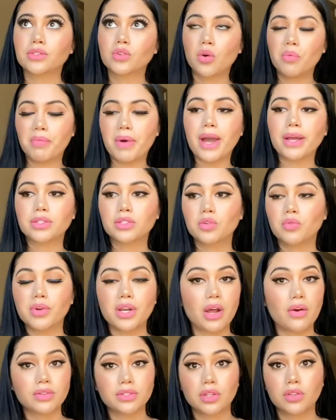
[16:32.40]
go back to
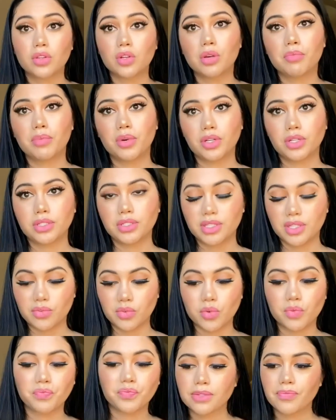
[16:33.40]
when I was in the emergency
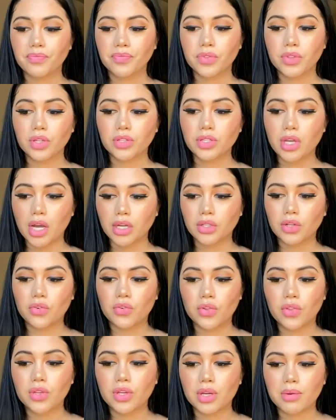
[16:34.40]
room. The doctor
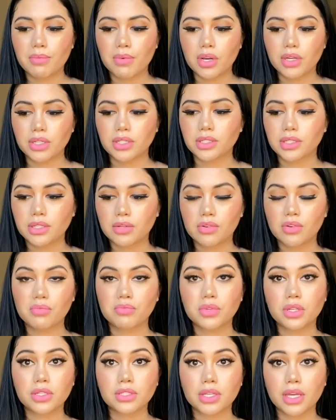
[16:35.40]
from the emergency
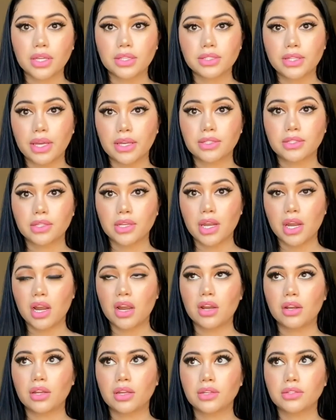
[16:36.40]
room just gets like
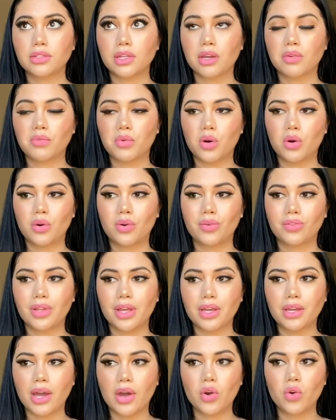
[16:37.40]
scared. He's like, whoa,
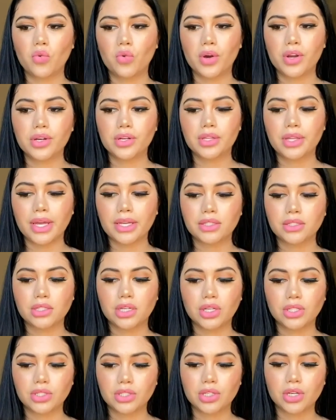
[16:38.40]
like I don't want to like
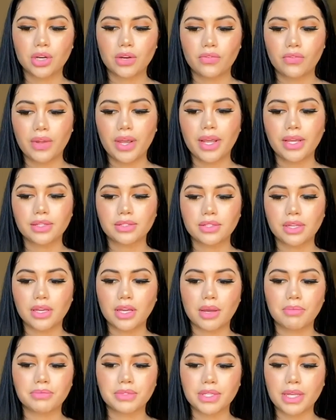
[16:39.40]
touch her face,
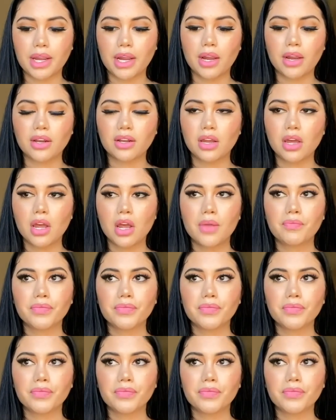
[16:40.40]
like I'm scared.